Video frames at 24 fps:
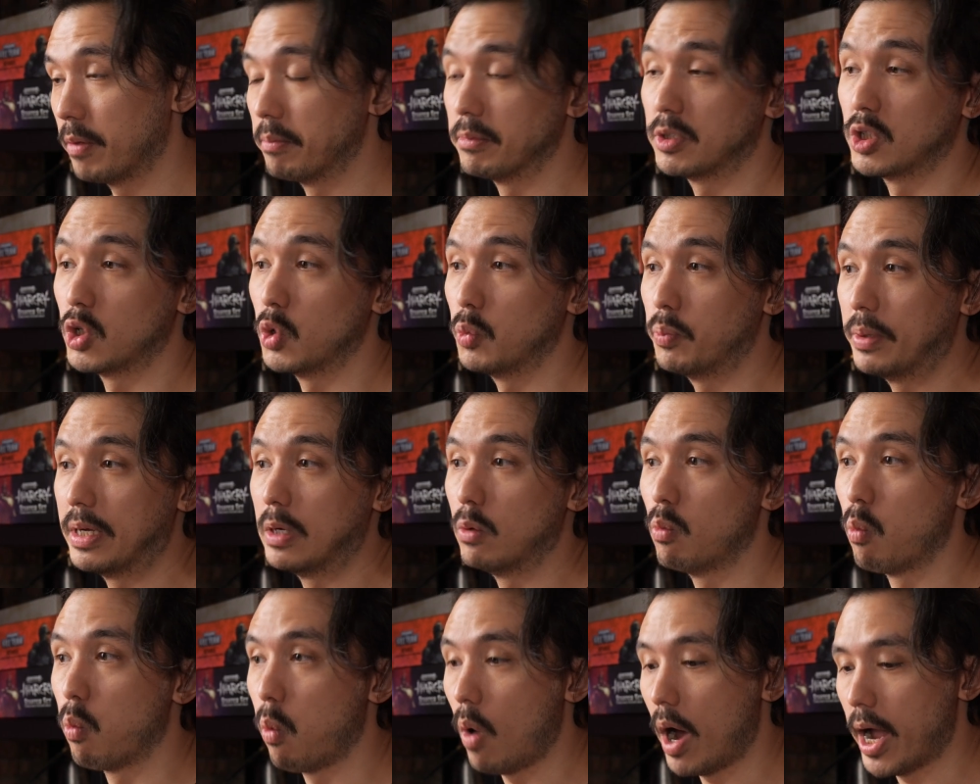them to
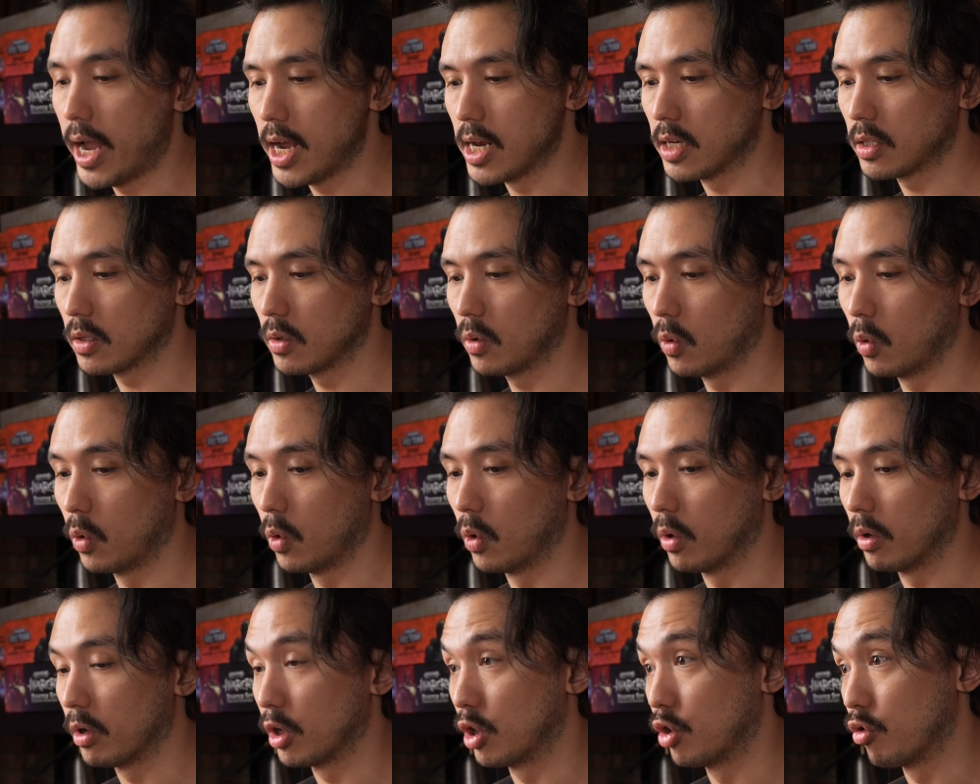be white
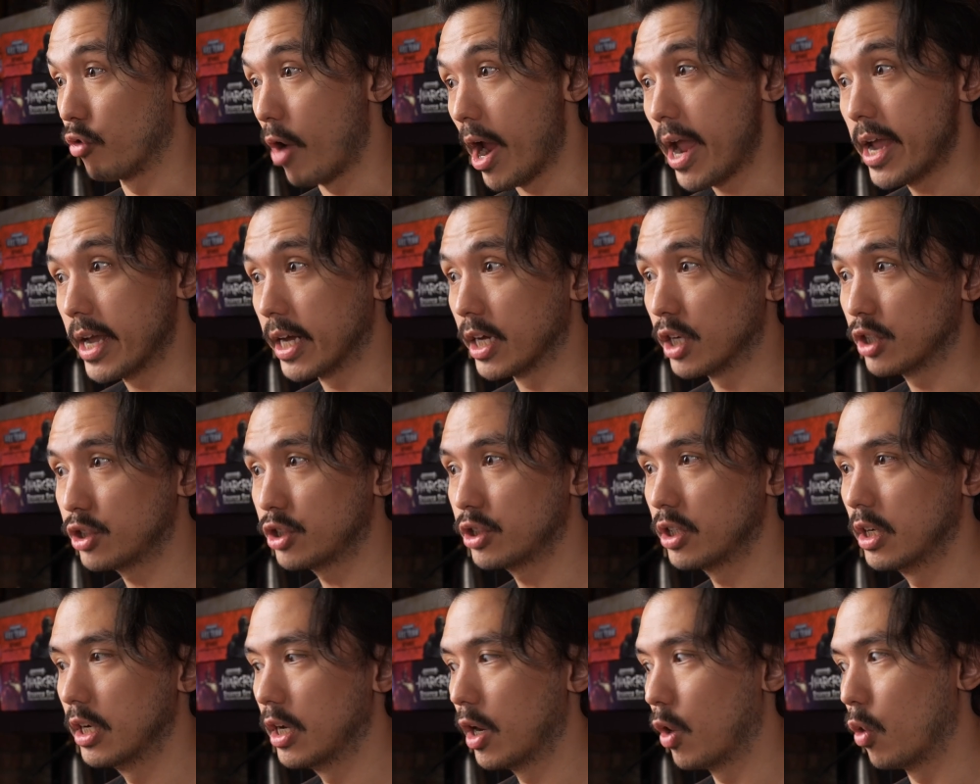or
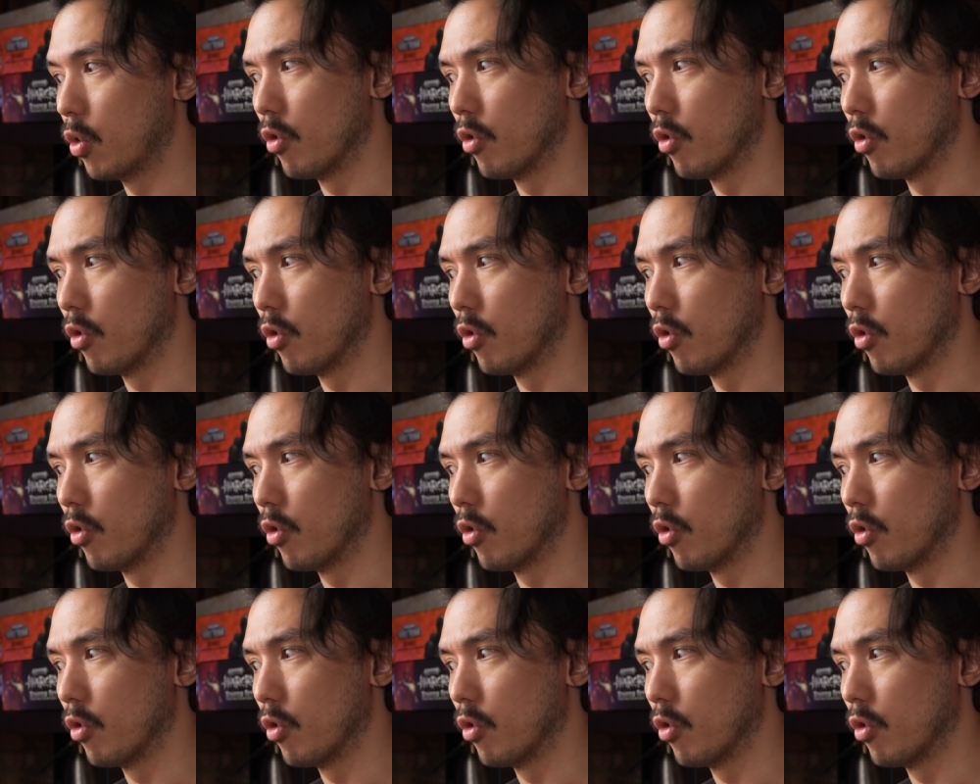grayish